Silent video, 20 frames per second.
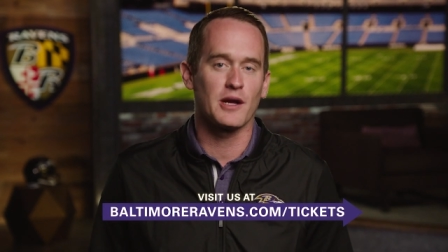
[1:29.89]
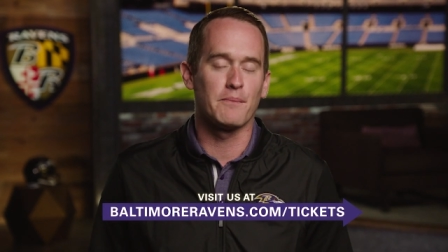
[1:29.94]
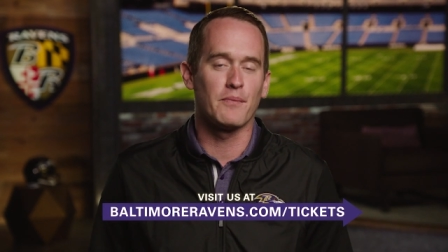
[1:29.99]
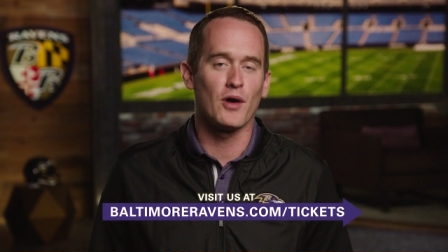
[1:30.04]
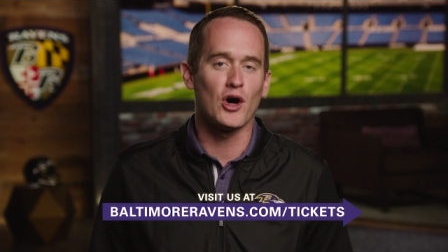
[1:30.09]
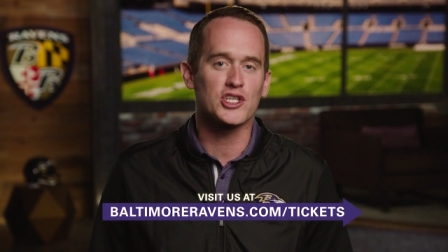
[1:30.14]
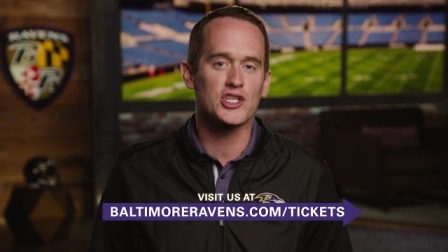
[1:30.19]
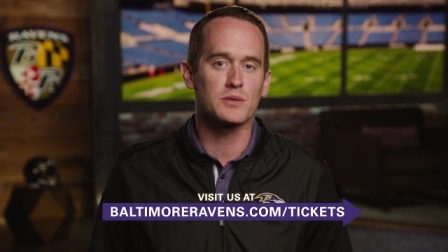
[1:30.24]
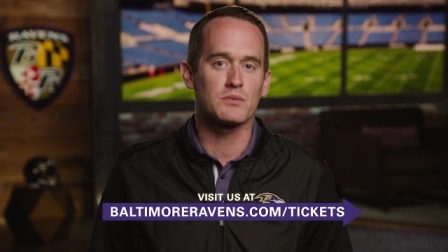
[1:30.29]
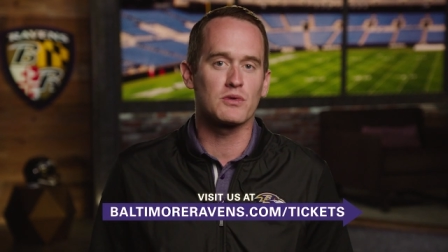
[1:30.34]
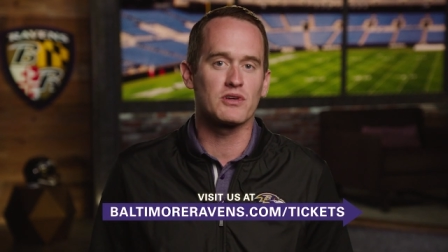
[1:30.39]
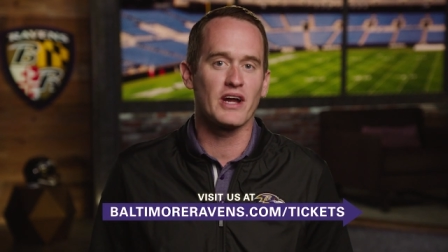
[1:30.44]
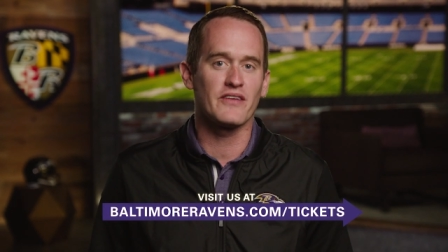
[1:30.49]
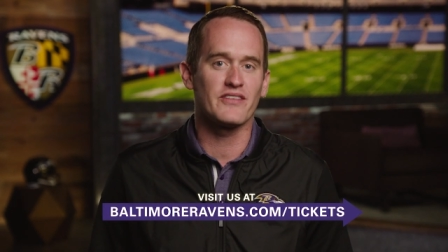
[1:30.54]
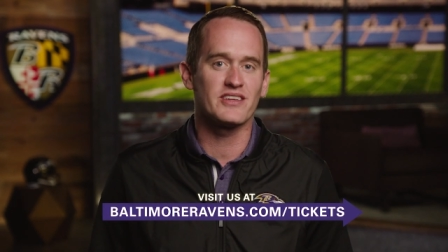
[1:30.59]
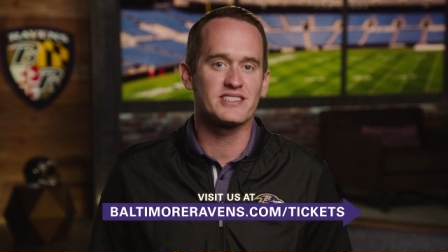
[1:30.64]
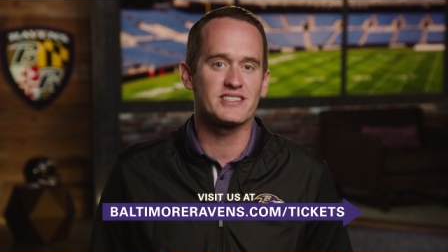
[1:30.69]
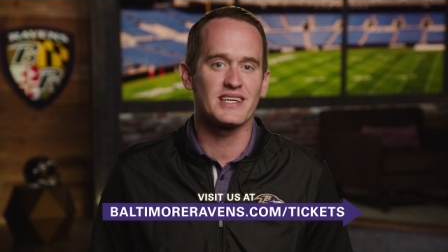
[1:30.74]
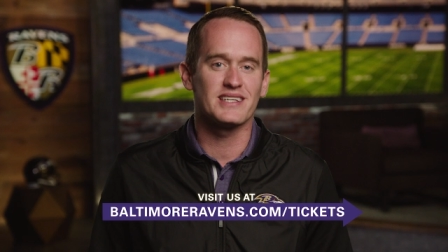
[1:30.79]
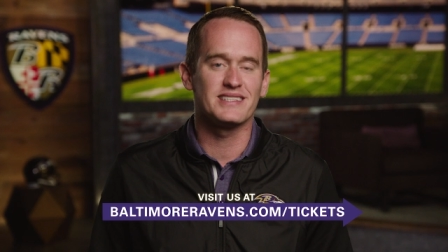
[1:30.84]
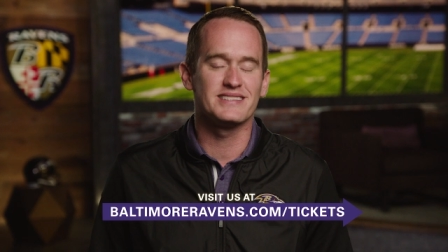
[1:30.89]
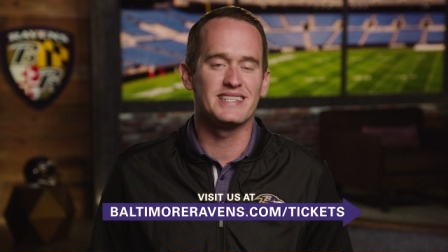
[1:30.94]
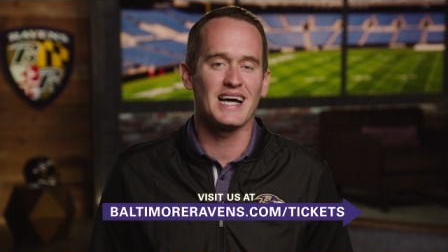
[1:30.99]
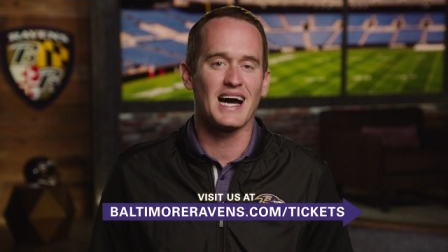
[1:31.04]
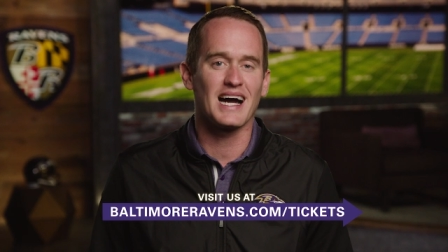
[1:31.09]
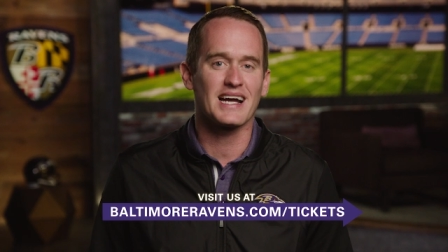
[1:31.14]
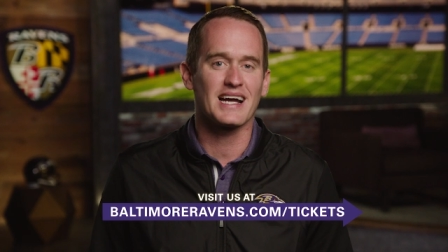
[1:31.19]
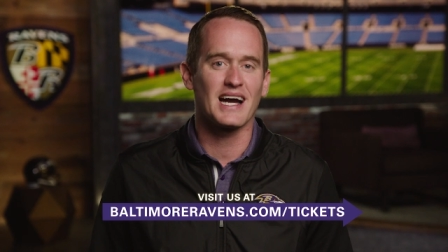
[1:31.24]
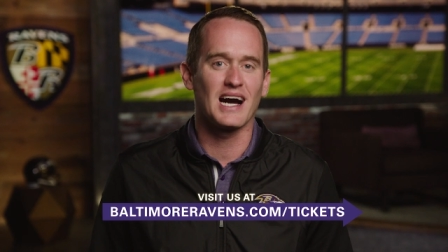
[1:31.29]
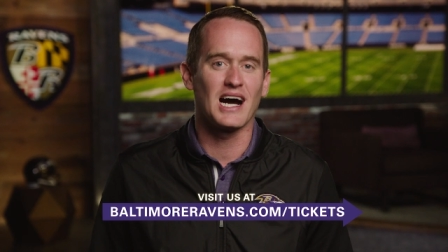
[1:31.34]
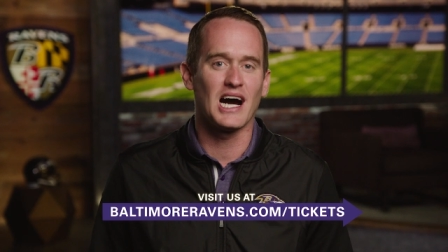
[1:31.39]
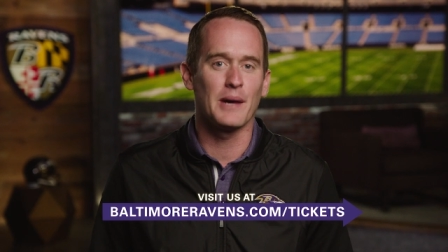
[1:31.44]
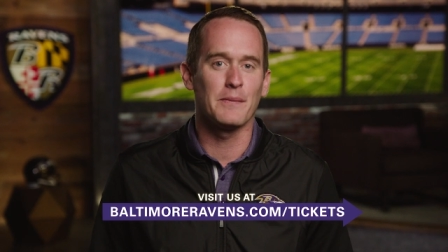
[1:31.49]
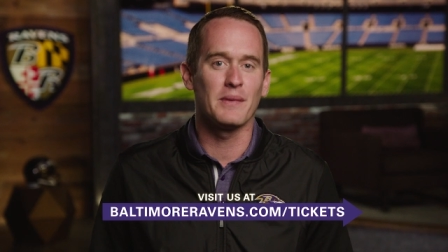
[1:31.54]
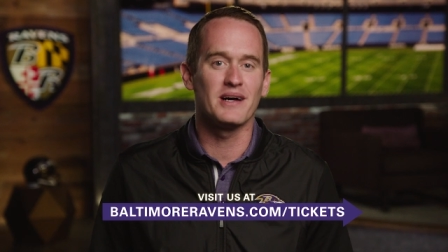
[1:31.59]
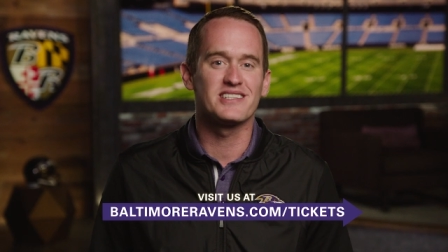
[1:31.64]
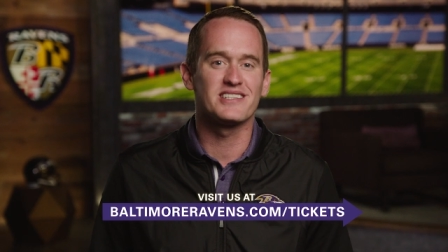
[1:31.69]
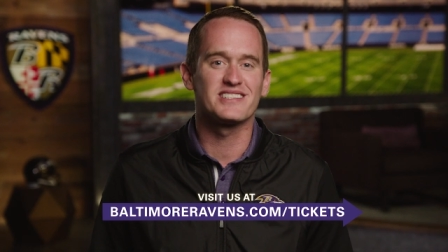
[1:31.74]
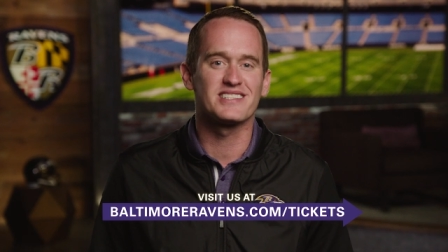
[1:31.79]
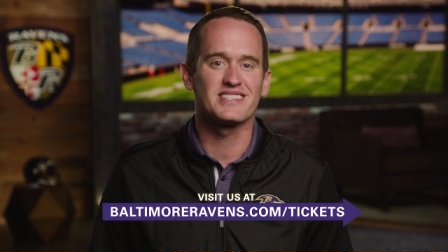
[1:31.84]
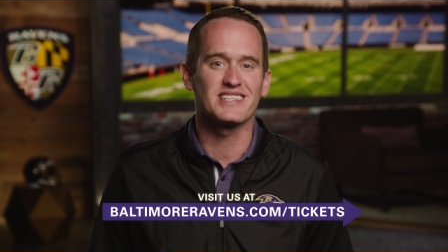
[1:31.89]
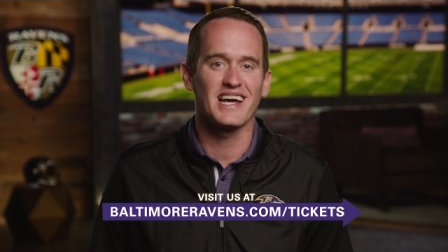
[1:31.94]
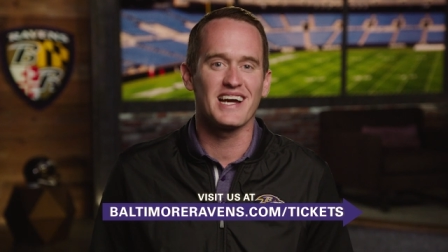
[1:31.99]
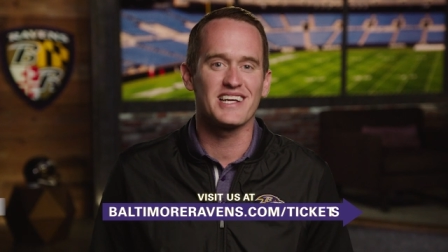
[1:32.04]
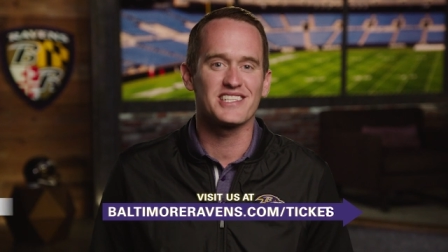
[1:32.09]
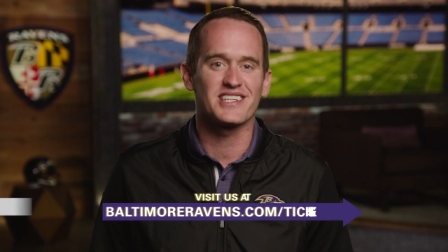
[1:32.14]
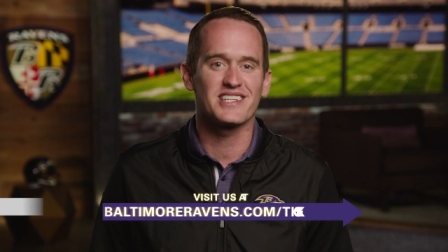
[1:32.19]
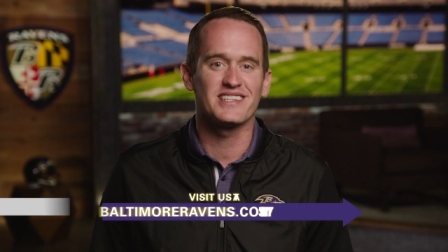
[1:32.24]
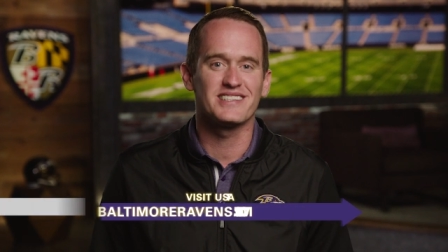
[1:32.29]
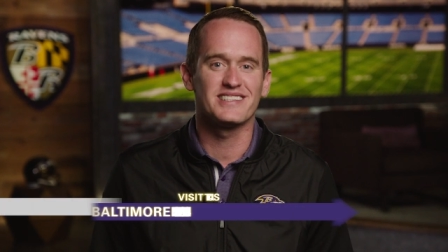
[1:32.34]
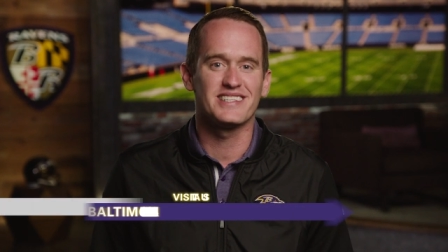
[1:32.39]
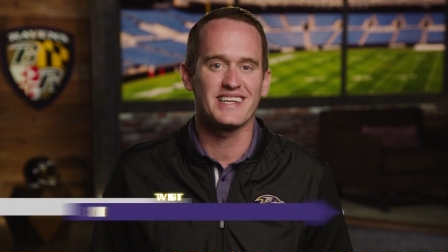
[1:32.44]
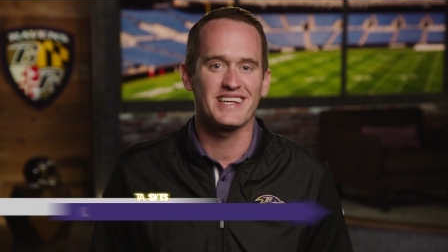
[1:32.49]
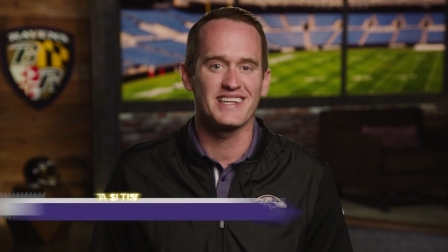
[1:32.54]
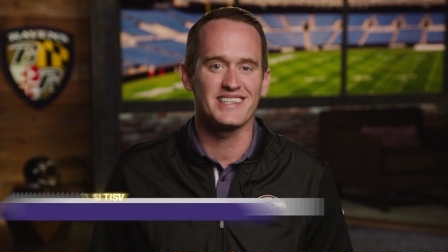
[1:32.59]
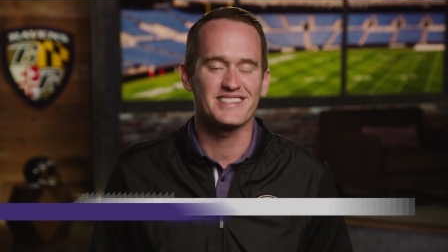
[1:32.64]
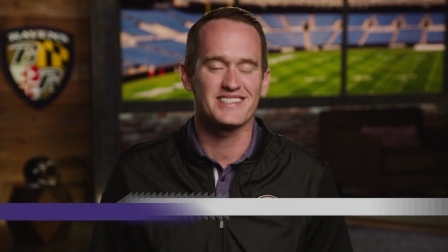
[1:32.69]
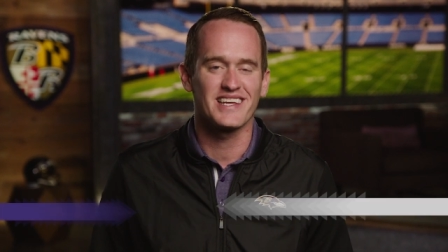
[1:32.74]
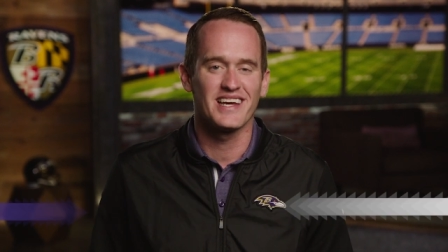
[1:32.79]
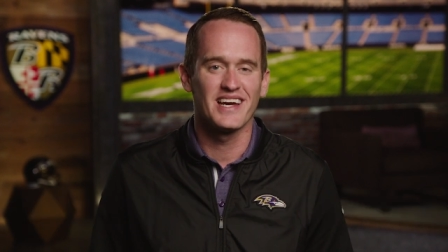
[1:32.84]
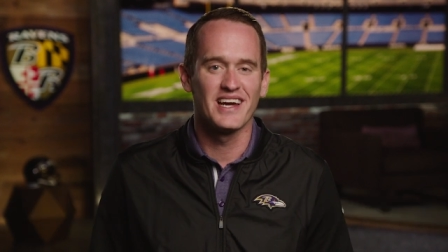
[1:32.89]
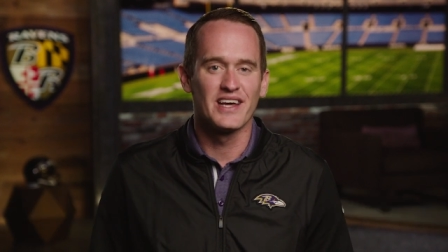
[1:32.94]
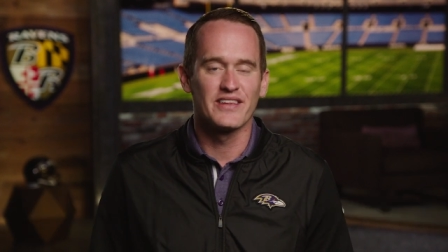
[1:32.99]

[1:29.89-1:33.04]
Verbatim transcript: BaltimoreRavens.com/tickets.